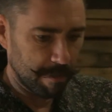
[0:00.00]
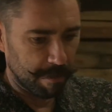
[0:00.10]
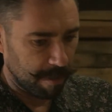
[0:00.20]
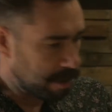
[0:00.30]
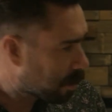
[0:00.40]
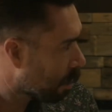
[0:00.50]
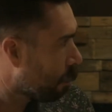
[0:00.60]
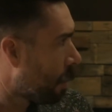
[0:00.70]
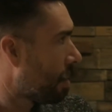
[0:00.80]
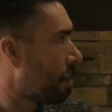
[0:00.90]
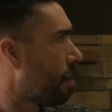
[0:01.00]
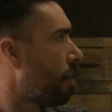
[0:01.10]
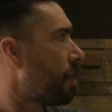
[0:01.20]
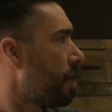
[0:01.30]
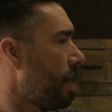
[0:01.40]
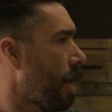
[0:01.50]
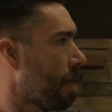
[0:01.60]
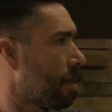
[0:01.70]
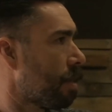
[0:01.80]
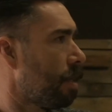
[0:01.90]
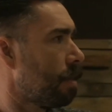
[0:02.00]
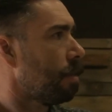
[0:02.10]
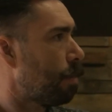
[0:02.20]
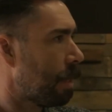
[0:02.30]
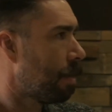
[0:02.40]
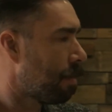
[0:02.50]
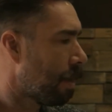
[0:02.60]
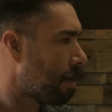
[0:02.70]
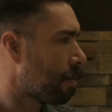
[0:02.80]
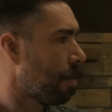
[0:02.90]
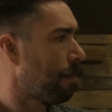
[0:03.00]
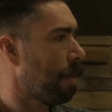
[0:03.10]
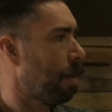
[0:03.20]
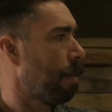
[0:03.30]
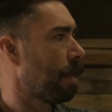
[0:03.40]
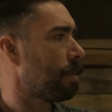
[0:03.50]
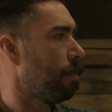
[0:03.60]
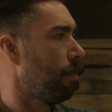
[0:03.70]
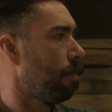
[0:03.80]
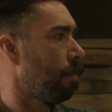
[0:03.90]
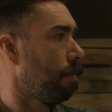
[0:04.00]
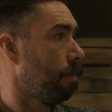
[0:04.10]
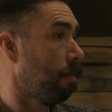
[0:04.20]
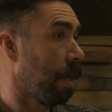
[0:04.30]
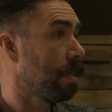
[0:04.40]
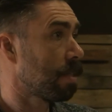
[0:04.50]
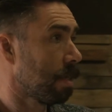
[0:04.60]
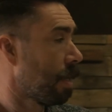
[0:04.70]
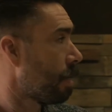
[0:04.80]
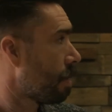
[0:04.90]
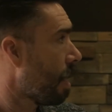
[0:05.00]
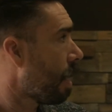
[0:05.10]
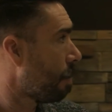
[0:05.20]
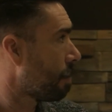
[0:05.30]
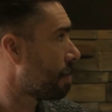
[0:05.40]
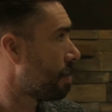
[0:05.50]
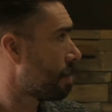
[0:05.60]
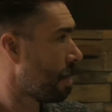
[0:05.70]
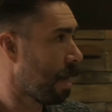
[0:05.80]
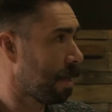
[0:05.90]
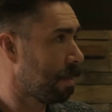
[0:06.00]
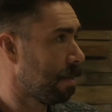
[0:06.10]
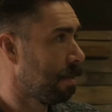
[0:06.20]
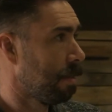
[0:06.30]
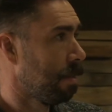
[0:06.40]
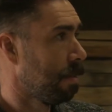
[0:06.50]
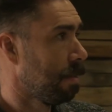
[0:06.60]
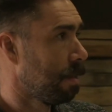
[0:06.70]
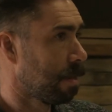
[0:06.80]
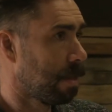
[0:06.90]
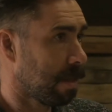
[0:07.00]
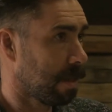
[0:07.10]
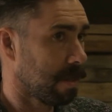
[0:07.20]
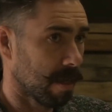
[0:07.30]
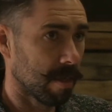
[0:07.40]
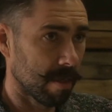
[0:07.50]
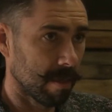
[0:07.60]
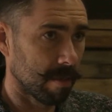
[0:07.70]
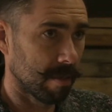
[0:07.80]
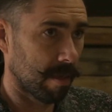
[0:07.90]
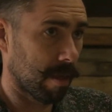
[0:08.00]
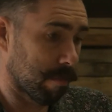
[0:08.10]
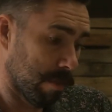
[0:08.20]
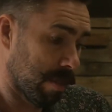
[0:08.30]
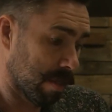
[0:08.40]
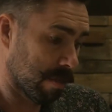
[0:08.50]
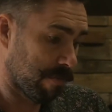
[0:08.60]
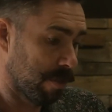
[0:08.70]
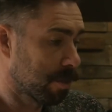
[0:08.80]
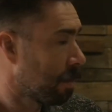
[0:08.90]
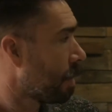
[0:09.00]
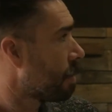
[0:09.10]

finishing one, going to the next, it's a little bit here and there. So I'm actually wasting that time because it's not getting done really as efficiently as